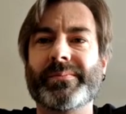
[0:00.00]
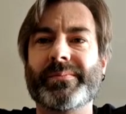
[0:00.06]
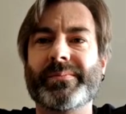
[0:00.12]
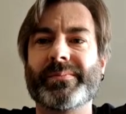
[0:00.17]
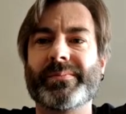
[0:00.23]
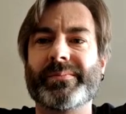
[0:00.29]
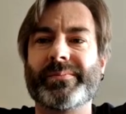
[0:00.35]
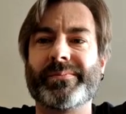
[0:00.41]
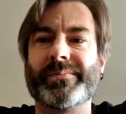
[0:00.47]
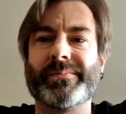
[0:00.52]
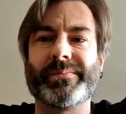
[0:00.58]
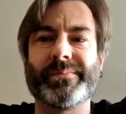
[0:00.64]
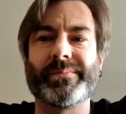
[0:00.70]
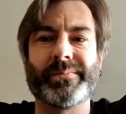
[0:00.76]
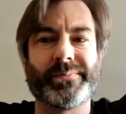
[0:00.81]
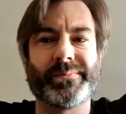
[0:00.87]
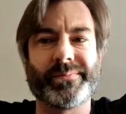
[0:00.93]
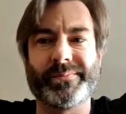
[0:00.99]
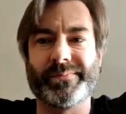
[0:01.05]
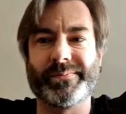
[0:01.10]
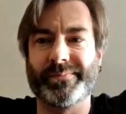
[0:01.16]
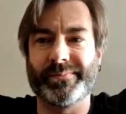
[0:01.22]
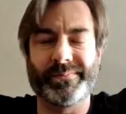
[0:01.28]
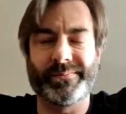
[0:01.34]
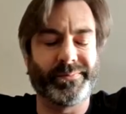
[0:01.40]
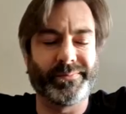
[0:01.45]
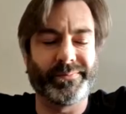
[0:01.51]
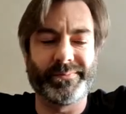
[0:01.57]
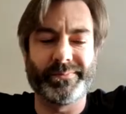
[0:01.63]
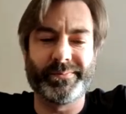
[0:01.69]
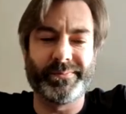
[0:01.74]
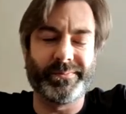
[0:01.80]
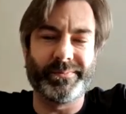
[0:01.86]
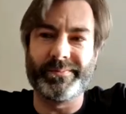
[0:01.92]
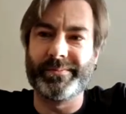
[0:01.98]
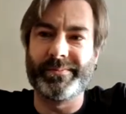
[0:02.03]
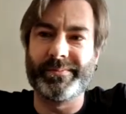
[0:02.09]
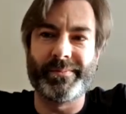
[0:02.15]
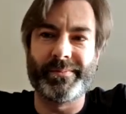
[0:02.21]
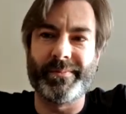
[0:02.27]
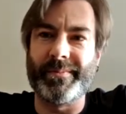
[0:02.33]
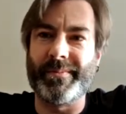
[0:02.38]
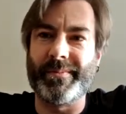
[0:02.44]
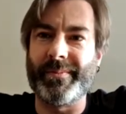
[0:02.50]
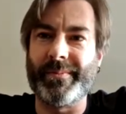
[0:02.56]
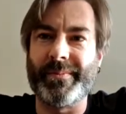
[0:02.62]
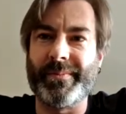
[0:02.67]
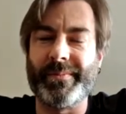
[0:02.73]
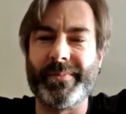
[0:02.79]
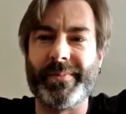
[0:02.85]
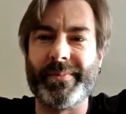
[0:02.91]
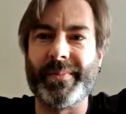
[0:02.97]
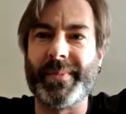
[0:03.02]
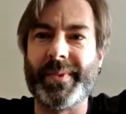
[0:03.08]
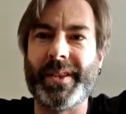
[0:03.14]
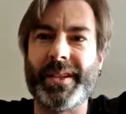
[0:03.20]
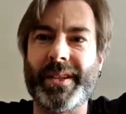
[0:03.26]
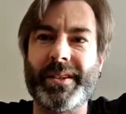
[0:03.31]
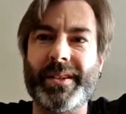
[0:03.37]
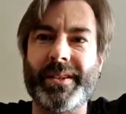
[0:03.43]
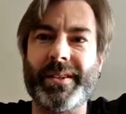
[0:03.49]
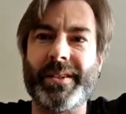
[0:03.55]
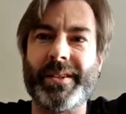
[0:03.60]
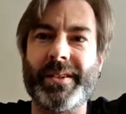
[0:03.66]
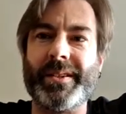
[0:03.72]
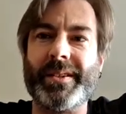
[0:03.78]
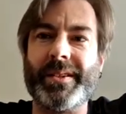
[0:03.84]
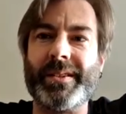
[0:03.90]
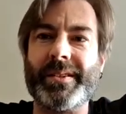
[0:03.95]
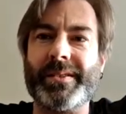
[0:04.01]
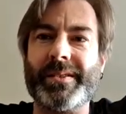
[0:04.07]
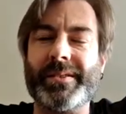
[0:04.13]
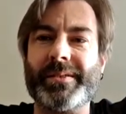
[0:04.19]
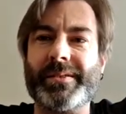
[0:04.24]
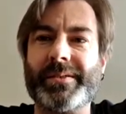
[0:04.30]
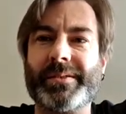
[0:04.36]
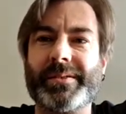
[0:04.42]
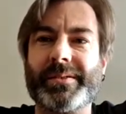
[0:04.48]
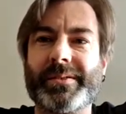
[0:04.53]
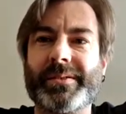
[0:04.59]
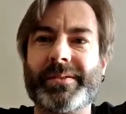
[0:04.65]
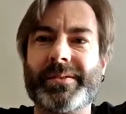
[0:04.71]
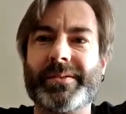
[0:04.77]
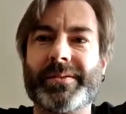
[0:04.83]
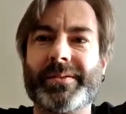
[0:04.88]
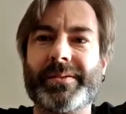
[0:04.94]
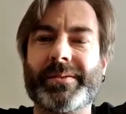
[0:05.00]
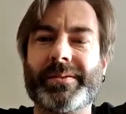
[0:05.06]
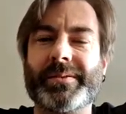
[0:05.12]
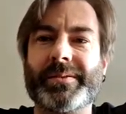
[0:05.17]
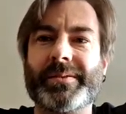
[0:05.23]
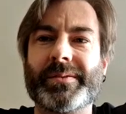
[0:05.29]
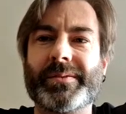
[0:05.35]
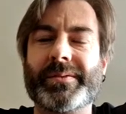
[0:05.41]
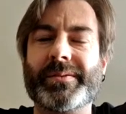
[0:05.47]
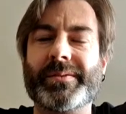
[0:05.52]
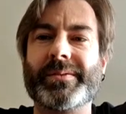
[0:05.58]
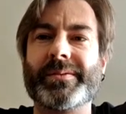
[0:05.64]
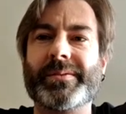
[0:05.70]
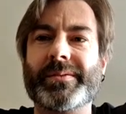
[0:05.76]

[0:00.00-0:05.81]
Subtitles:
The person shown says nothing.